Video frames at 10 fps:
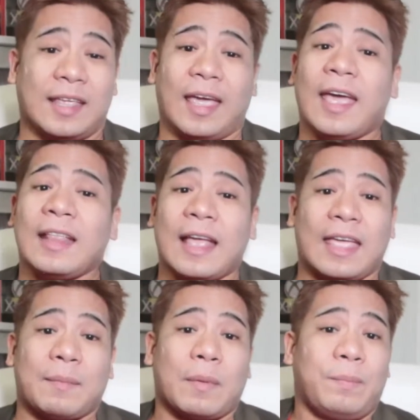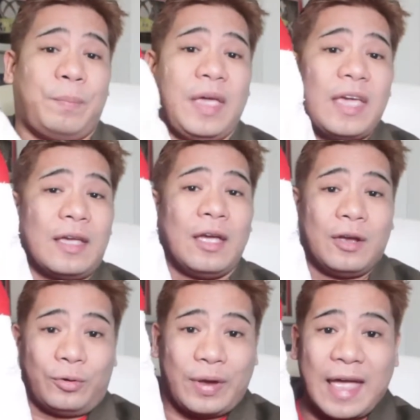and I have a big
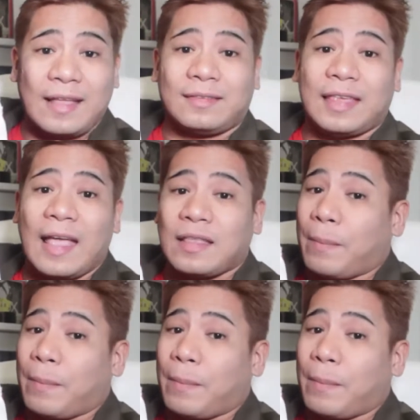red Santa